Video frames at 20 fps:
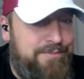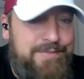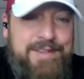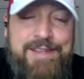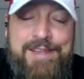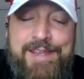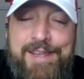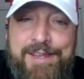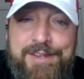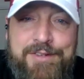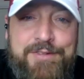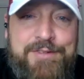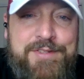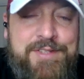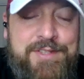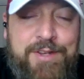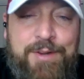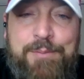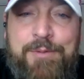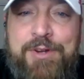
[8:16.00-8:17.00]
Get your
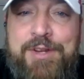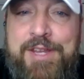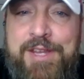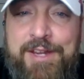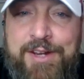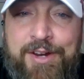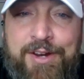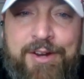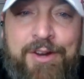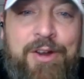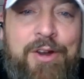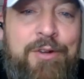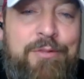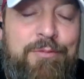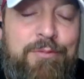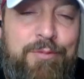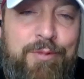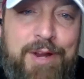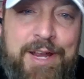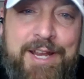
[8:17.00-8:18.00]
summer gear
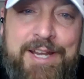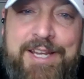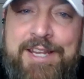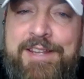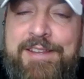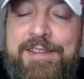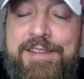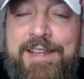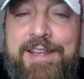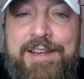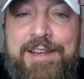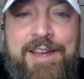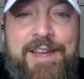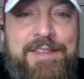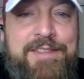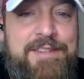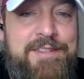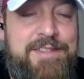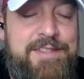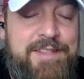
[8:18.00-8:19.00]
ready. They
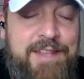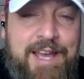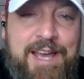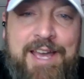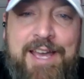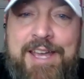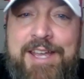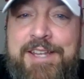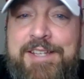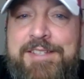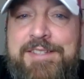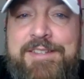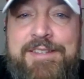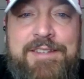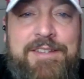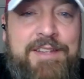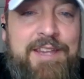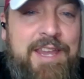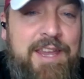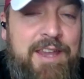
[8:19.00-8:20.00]
got the slides,
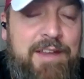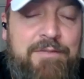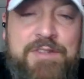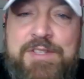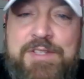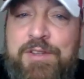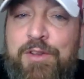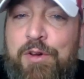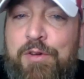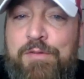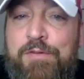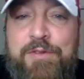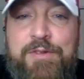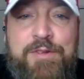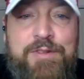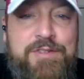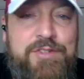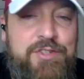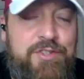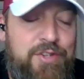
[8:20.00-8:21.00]
the canvas
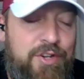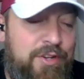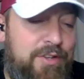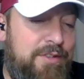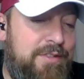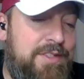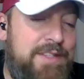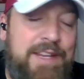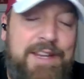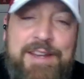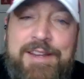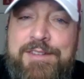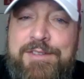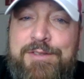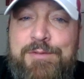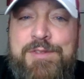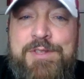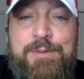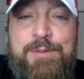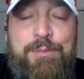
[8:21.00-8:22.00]
loafers, shirts,
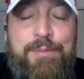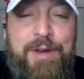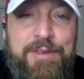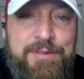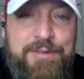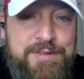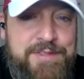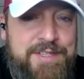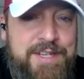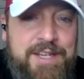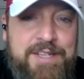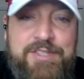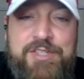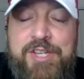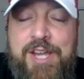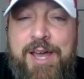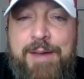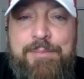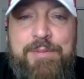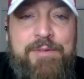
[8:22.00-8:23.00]
do some Mother's Day
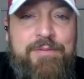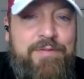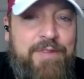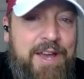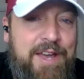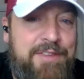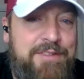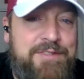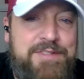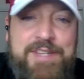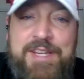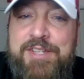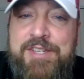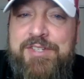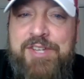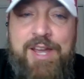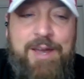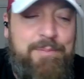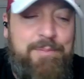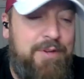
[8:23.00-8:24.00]
shopping, Father's Day
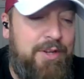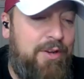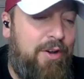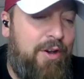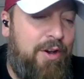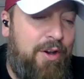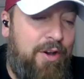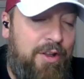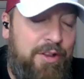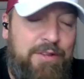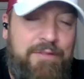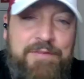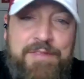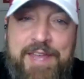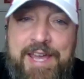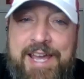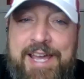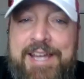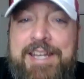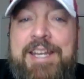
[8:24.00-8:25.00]
shopping, all of
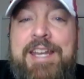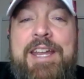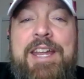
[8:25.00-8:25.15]
that.